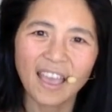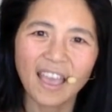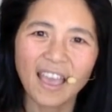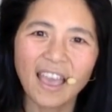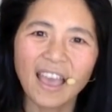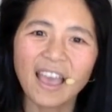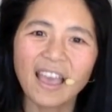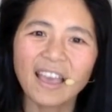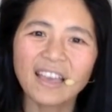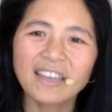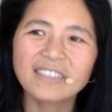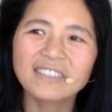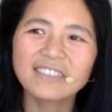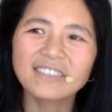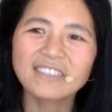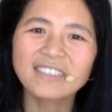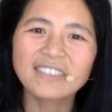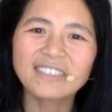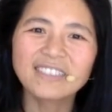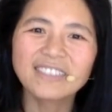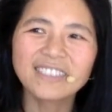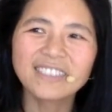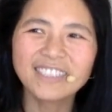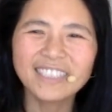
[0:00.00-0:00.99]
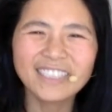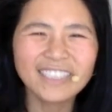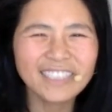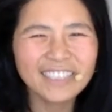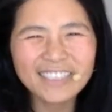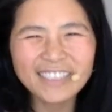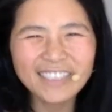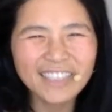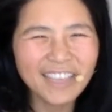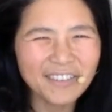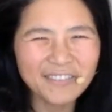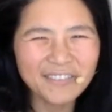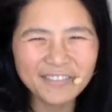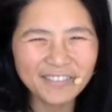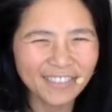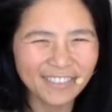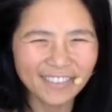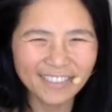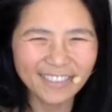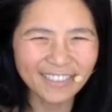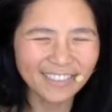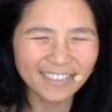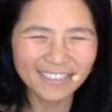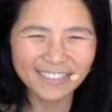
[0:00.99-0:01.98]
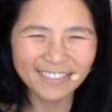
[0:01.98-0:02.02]
and she just loved
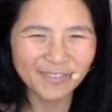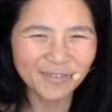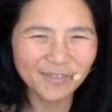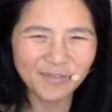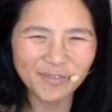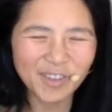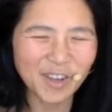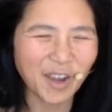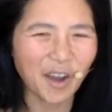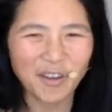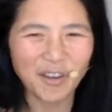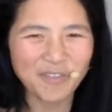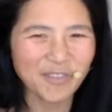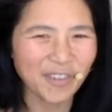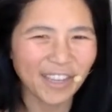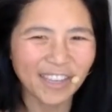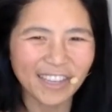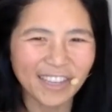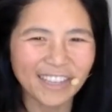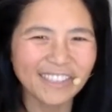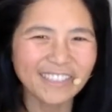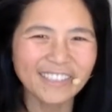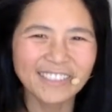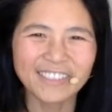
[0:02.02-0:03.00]
coffee.